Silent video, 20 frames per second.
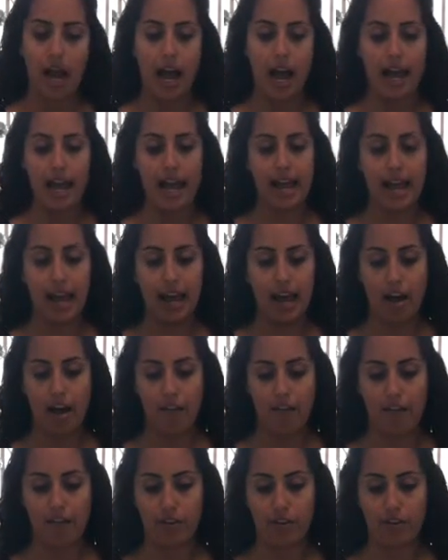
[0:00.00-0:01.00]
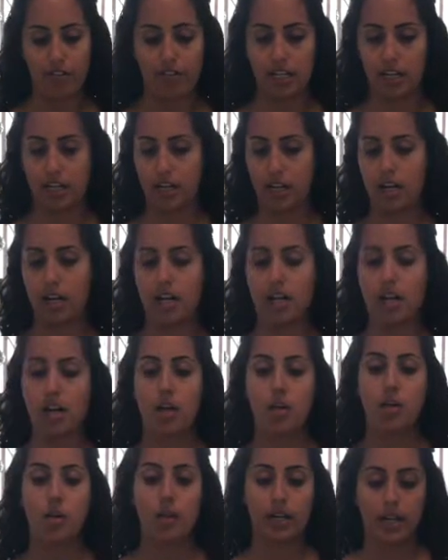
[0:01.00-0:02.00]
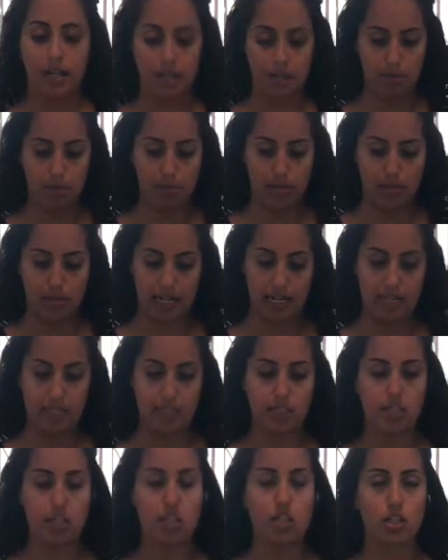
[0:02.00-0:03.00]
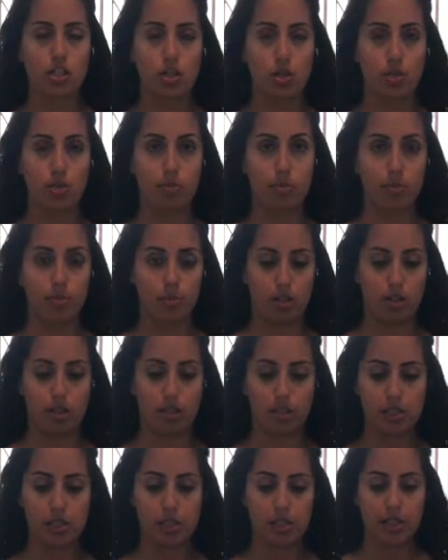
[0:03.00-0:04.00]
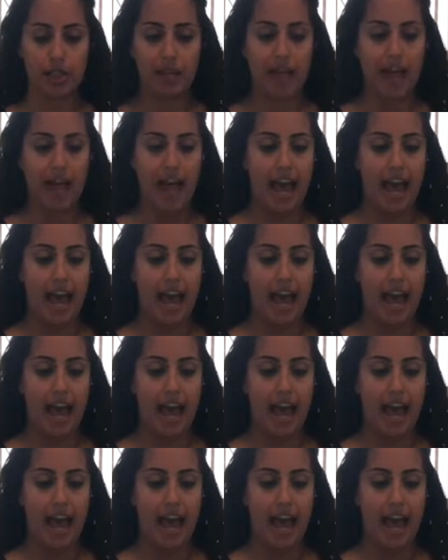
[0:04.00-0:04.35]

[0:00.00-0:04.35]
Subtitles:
I have here Organic Planet soba noodles,